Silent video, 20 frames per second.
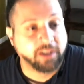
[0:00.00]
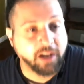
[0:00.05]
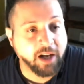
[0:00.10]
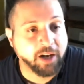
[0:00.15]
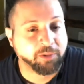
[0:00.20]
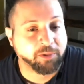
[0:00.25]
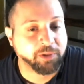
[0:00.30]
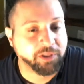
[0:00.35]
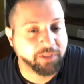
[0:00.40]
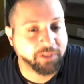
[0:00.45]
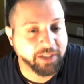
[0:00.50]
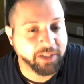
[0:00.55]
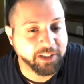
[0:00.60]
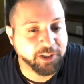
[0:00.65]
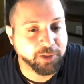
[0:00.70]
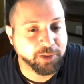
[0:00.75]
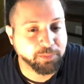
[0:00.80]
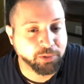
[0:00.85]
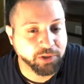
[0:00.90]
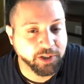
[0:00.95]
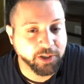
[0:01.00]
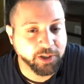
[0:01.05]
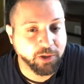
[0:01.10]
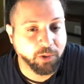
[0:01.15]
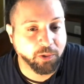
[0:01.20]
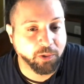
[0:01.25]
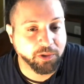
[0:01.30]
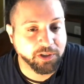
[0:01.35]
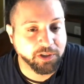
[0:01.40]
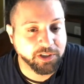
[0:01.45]
really like this
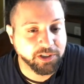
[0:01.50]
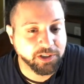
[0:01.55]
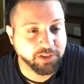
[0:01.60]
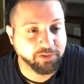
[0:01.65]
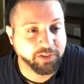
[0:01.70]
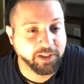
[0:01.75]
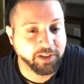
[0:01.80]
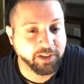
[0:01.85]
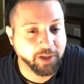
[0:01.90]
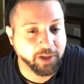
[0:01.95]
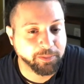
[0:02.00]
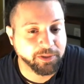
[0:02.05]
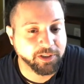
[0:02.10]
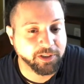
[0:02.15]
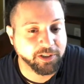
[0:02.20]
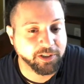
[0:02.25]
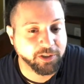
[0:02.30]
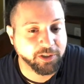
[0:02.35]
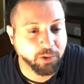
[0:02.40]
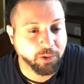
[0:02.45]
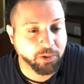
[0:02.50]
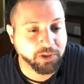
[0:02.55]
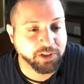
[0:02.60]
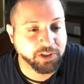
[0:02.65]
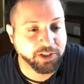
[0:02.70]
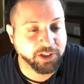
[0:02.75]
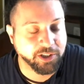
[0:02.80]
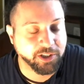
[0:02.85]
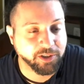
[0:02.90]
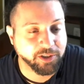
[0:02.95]
pre-chorus leading up into the chorus
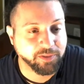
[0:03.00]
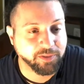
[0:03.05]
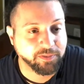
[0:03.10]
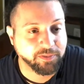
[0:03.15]
here,